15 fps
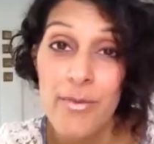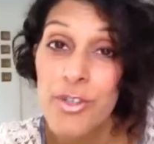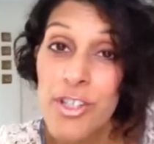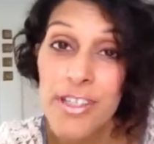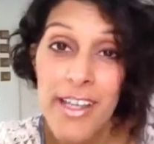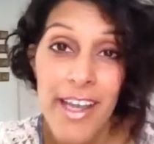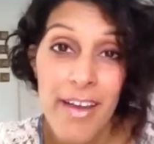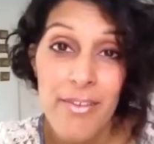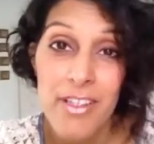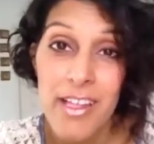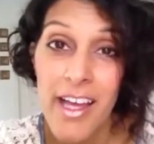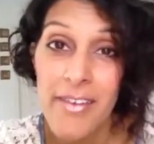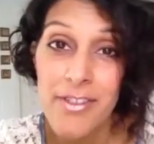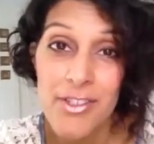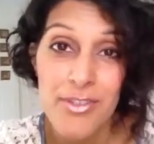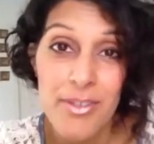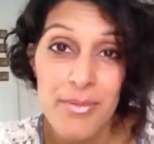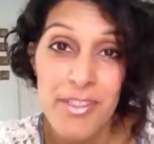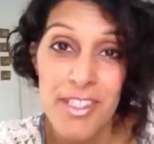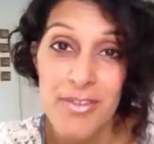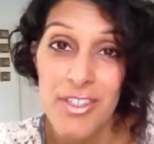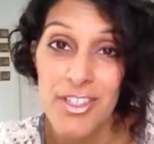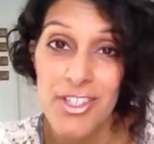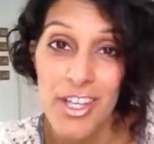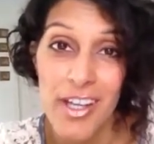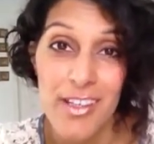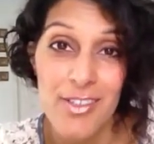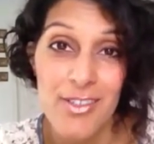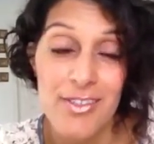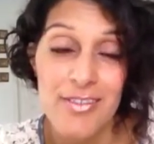We're going to have a live stream TV
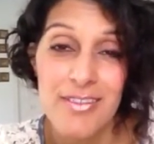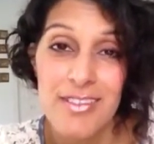channel.